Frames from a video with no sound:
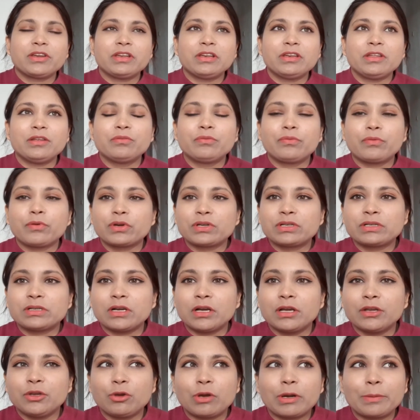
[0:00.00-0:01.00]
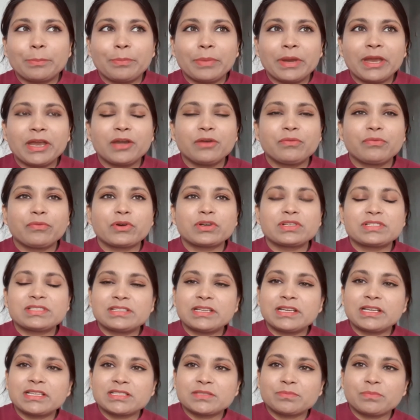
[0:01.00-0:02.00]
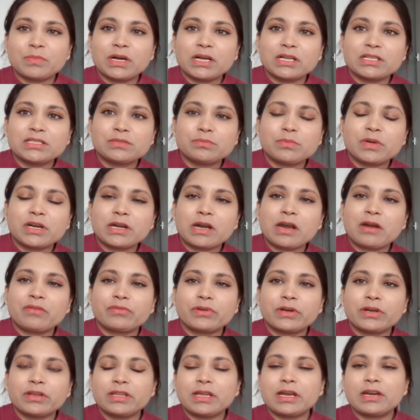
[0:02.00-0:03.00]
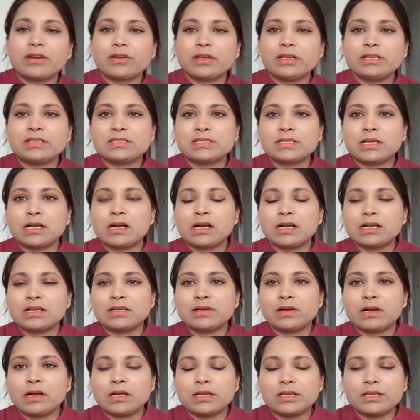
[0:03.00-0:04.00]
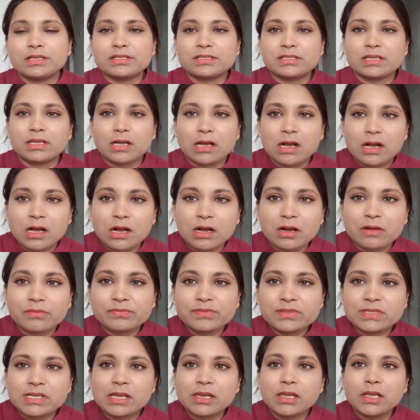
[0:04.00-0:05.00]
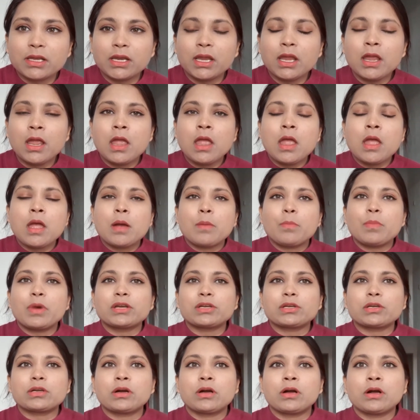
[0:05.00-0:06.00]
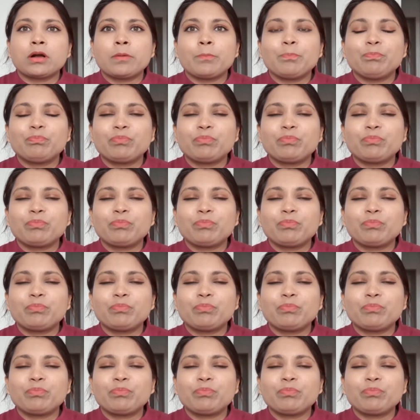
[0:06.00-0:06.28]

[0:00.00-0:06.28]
For you are paid for 6 months, but after that it's half salary. But I'll